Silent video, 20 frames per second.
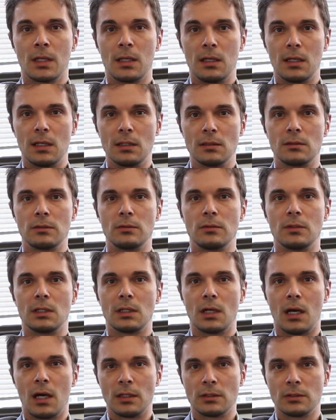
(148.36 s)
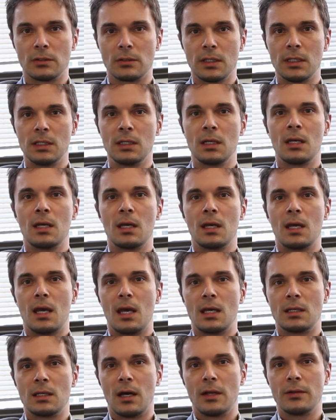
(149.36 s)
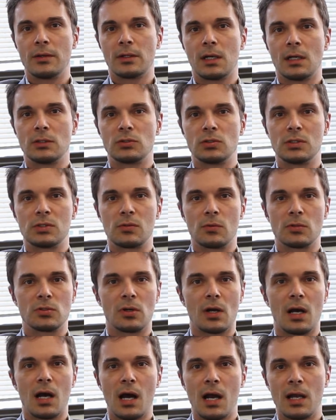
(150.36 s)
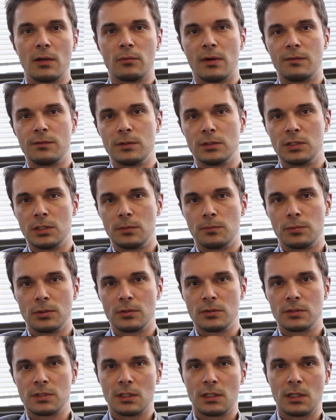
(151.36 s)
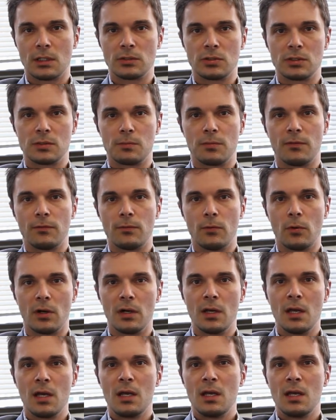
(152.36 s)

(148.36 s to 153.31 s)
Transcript: including Hungary, and other countries which are high refugee producing countries before.